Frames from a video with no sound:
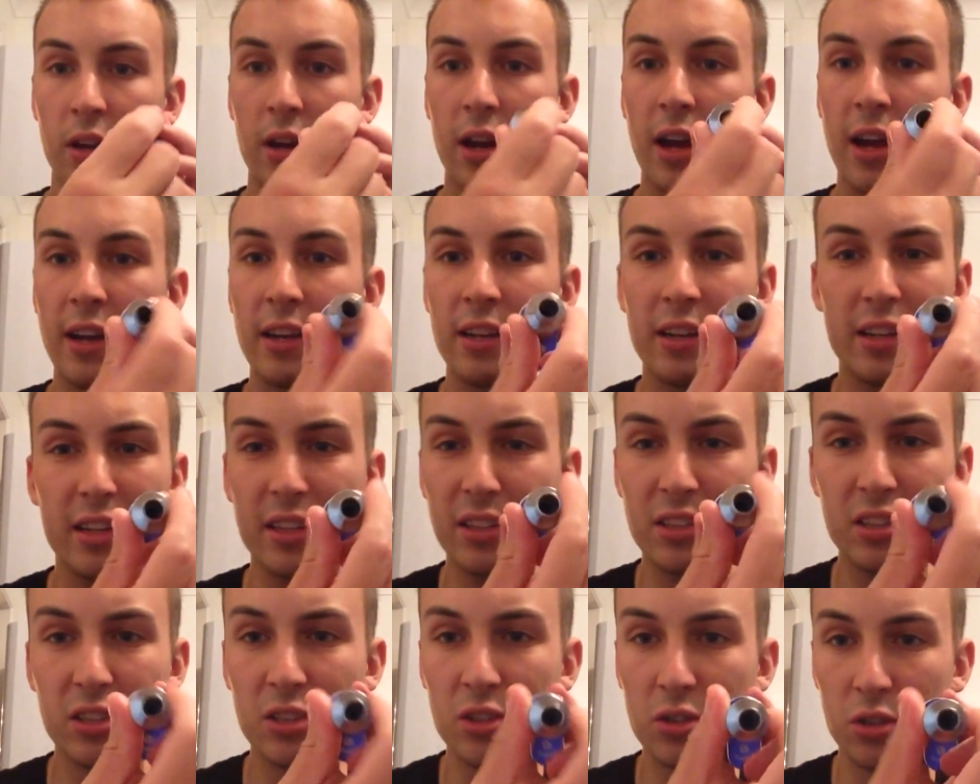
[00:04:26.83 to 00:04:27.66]
and
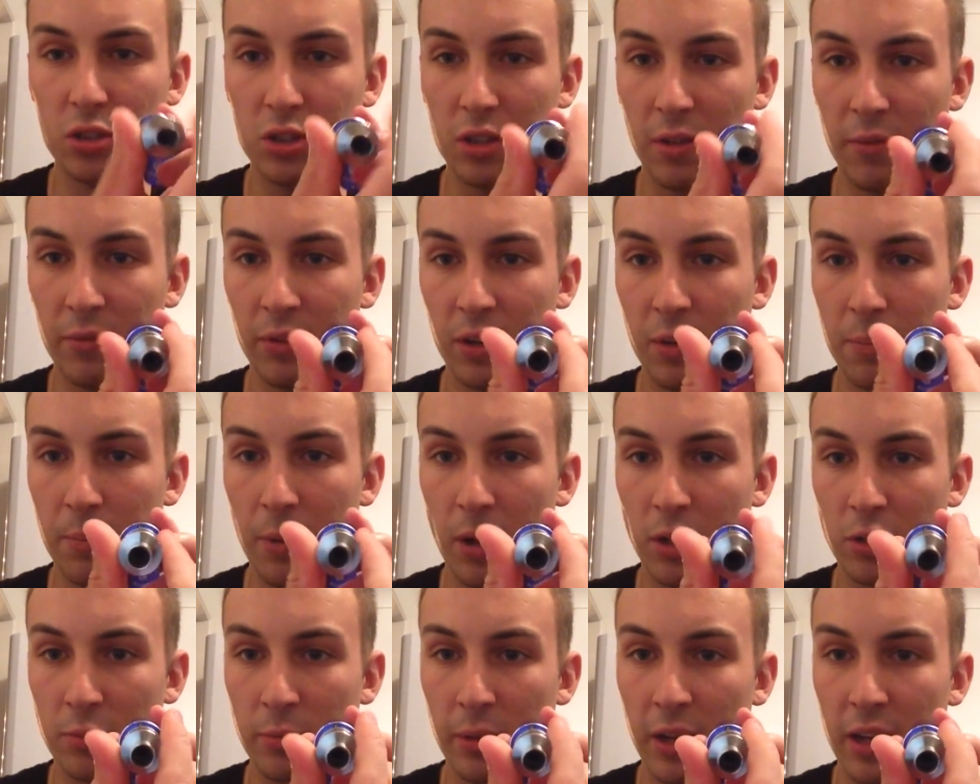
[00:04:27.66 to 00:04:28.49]
this is just something that
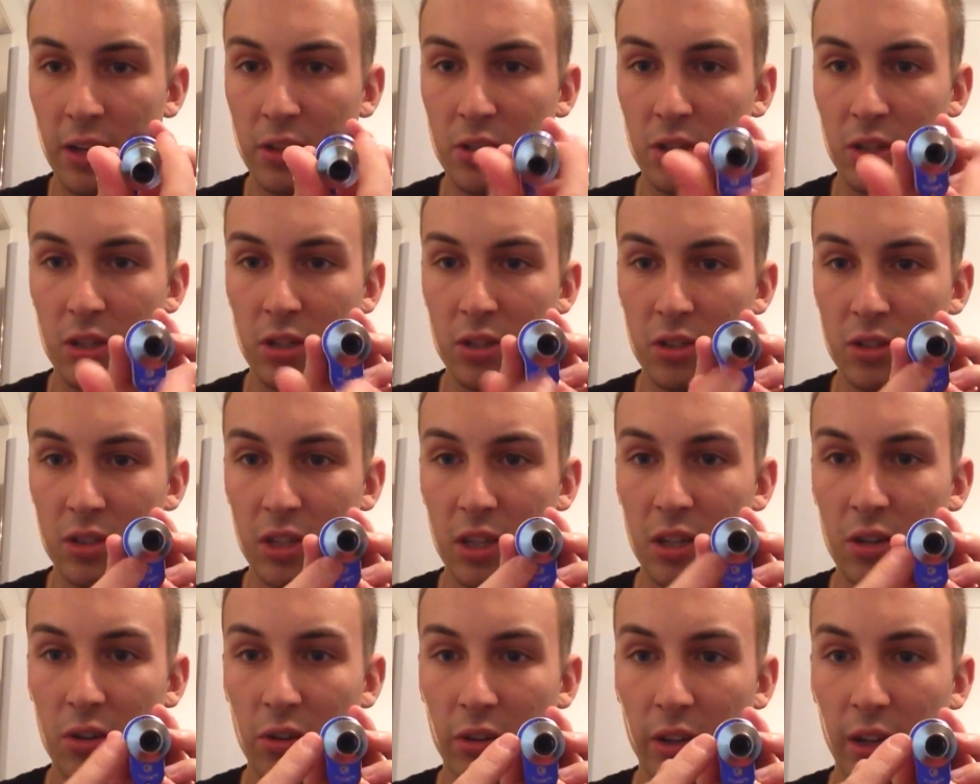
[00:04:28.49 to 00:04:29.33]
bugs me. You
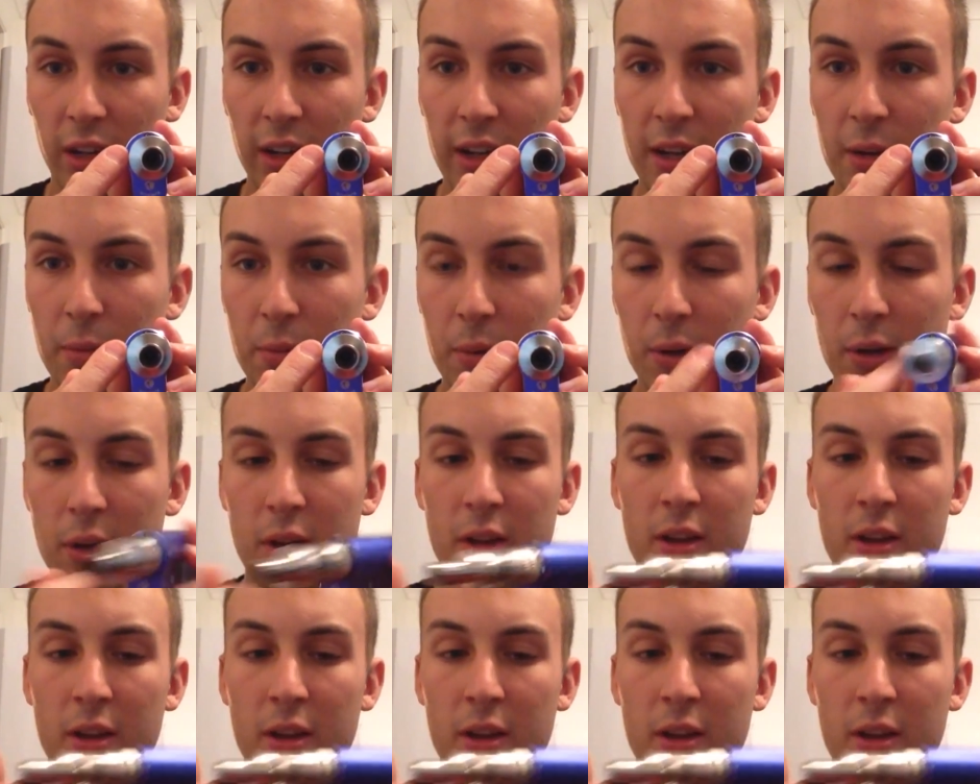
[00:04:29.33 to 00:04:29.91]
see you've got the lip.